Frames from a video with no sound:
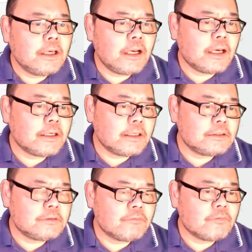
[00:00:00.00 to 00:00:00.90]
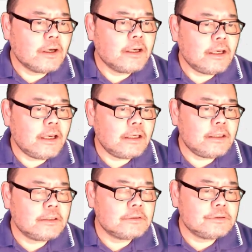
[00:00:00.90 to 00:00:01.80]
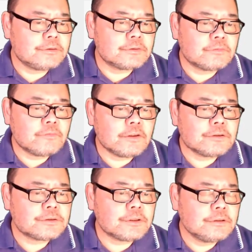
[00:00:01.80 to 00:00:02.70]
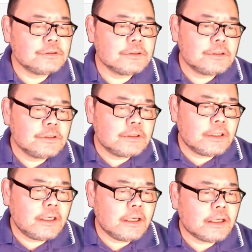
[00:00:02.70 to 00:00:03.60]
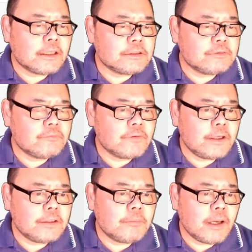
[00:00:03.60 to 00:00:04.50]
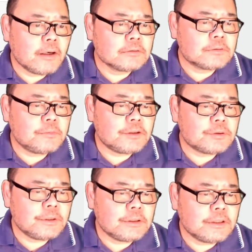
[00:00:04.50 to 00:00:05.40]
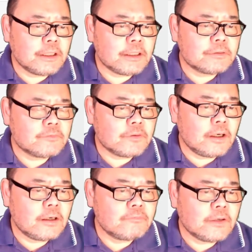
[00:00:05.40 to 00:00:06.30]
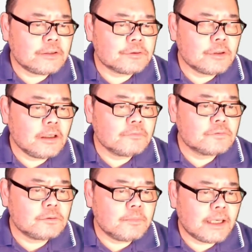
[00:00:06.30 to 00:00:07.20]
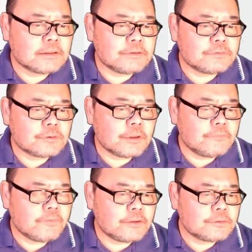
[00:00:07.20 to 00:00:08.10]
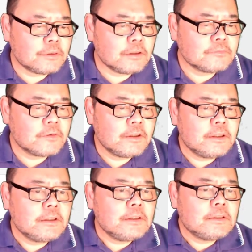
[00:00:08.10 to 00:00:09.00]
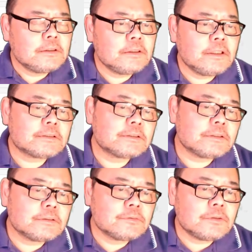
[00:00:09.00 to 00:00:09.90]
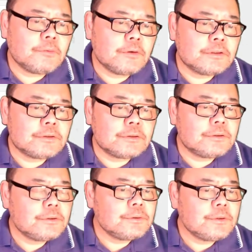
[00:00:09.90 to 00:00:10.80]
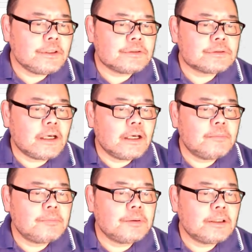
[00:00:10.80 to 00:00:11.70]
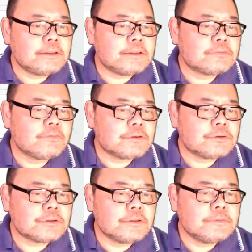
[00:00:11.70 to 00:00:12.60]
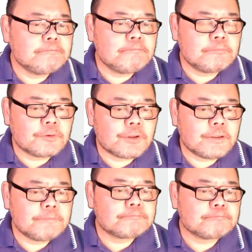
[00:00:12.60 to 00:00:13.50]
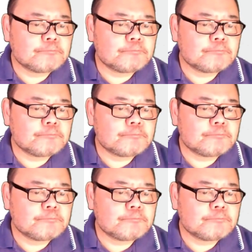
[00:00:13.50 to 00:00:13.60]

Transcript: And I can define a user function, and I can define the bounds between negative, uh, 512 to positive 512. The next what I want to do is I plot this function, okay?